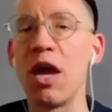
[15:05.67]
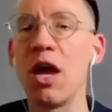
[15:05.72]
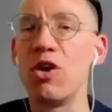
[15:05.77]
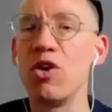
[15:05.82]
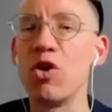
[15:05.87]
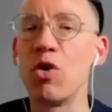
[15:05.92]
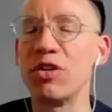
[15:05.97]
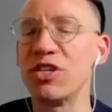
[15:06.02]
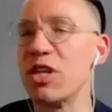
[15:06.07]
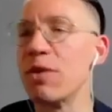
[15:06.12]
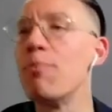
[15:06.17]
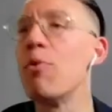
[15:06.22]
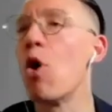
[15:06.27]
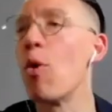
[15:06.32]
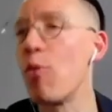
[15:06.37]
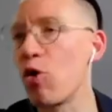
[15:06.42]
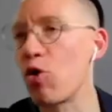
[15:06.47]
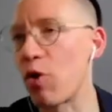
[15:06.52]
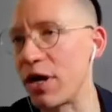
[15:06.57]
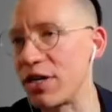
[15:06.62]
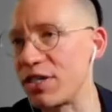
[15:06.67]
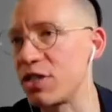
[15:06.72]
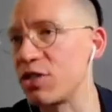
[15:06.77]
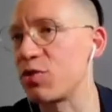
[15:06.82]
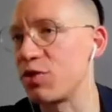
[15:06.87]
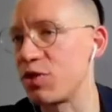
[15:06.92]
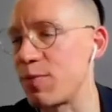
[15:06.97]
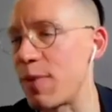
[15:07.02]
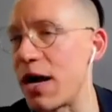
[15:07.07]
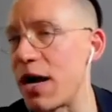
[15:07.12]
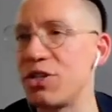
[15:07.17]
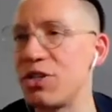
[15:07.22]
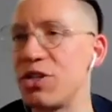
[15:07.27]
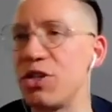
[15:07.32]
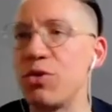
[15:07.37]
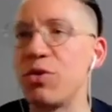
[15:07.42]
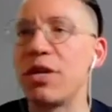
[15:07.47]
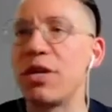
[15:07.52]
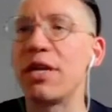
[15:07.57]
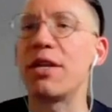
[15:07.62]
known as the Mobile Crisis Response
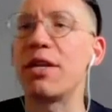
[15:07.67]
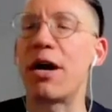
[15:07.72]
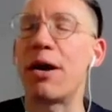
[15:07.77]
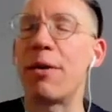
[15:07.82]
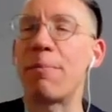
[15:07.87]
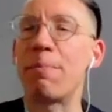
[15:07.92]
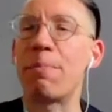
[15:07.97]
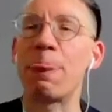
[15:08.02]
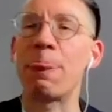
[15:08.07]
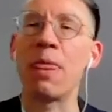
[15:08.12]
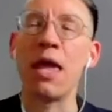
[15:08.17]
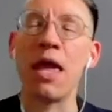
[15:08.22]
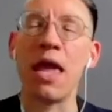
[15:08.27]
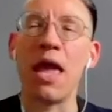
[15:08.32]
Unit, um,